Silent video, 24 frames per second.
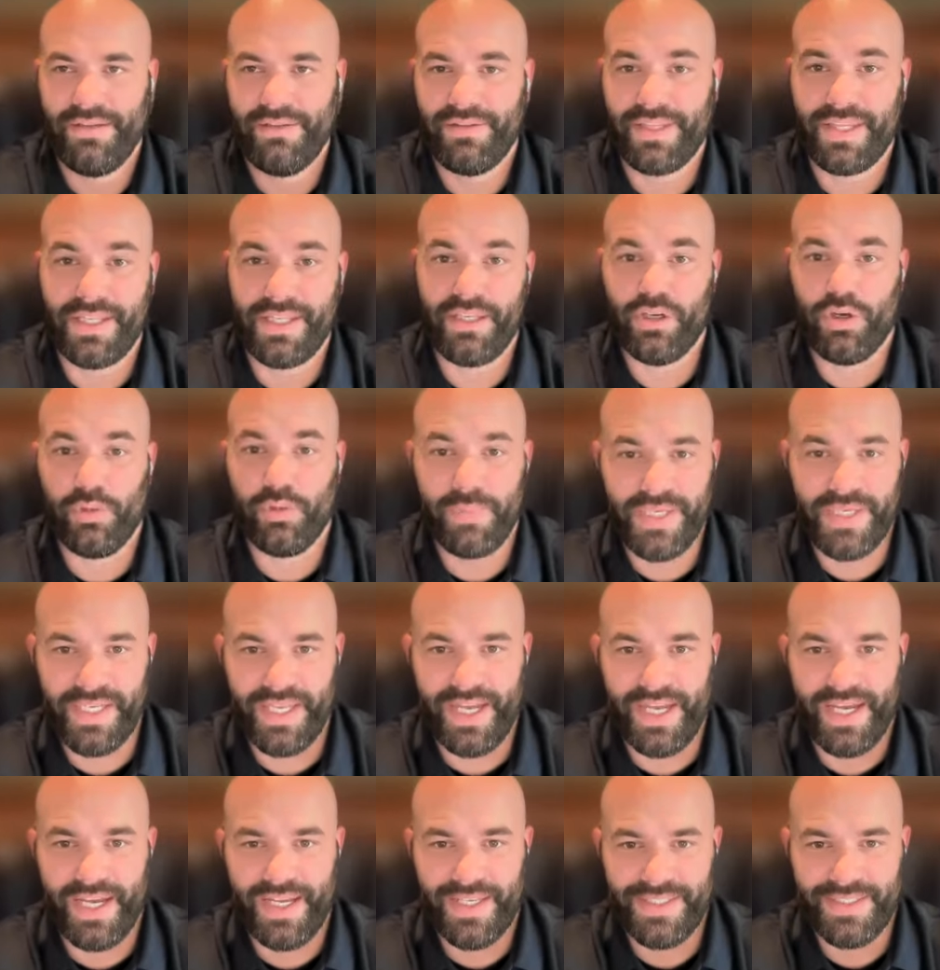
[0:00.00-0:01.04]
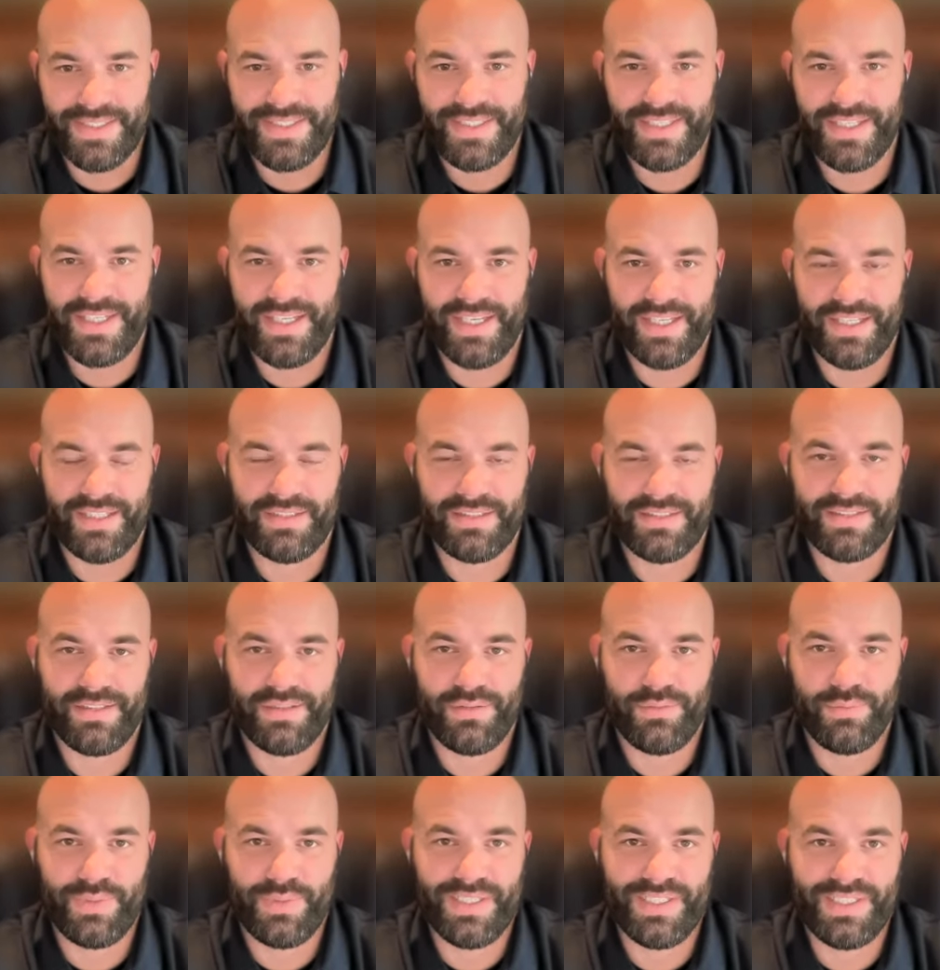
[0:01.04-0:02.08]
that nobody has, and
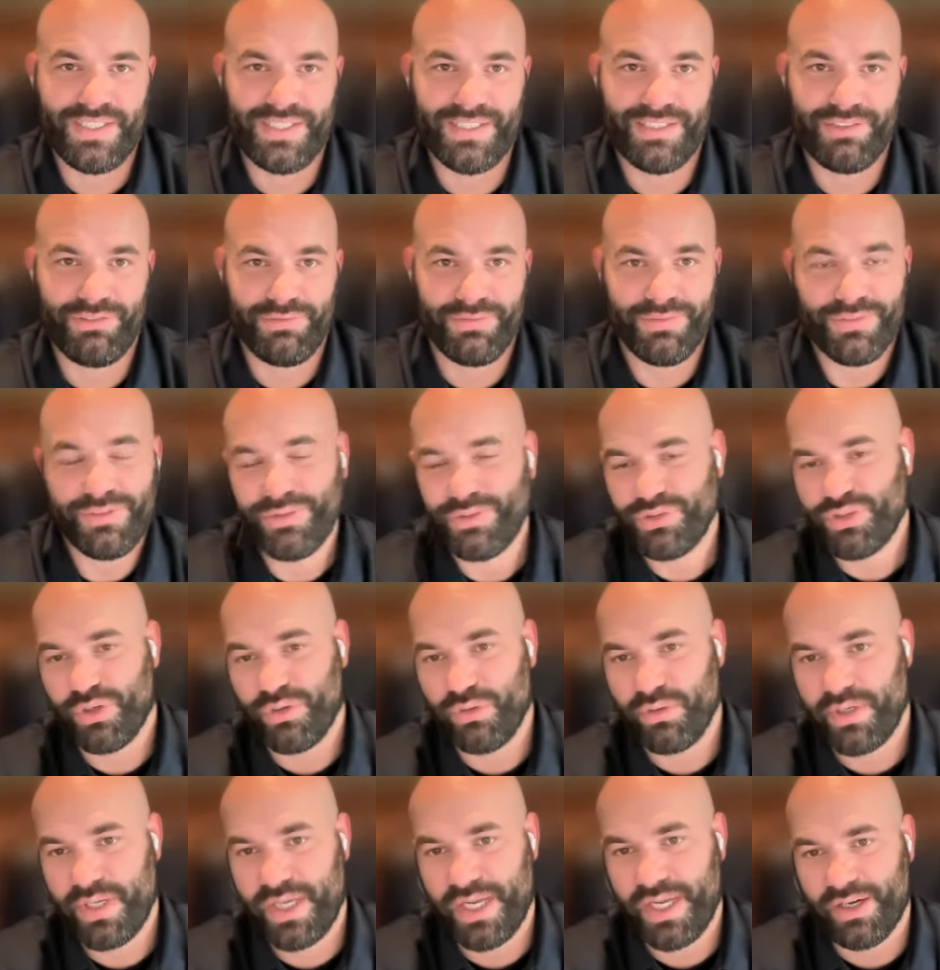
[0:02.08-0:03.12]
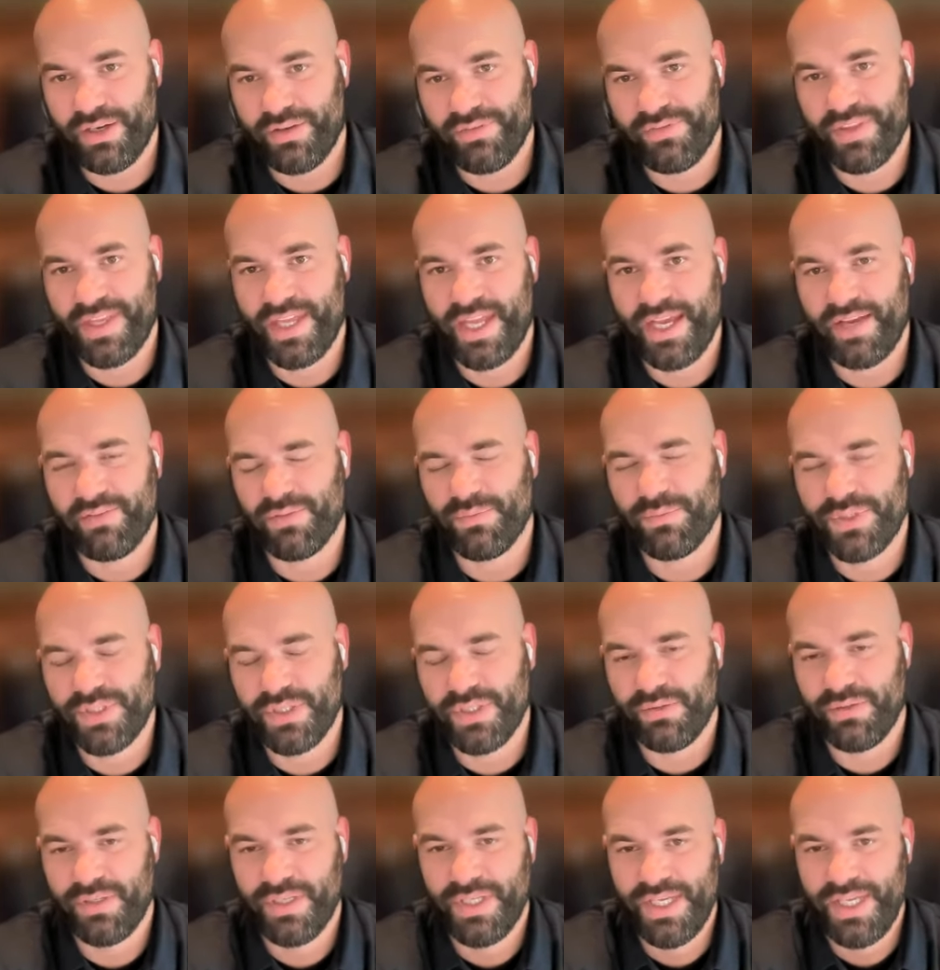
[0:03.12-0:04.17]
we don't care if they have them.
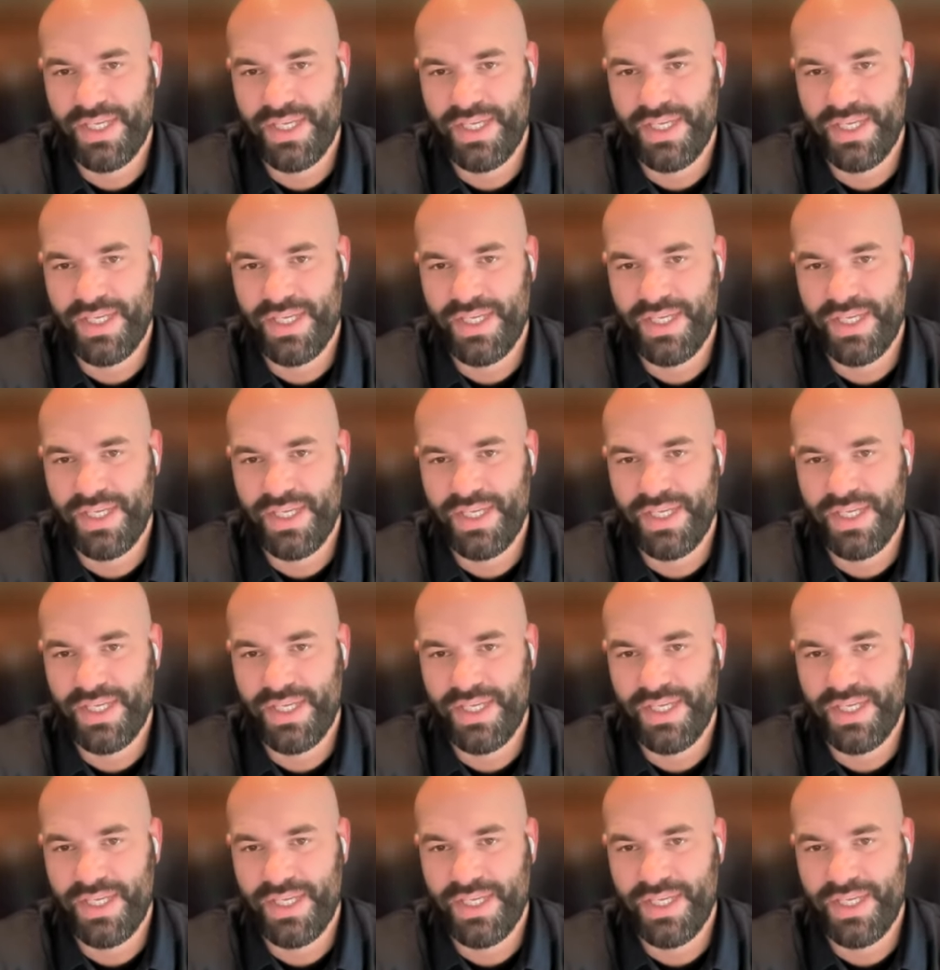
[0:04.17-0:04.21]
So,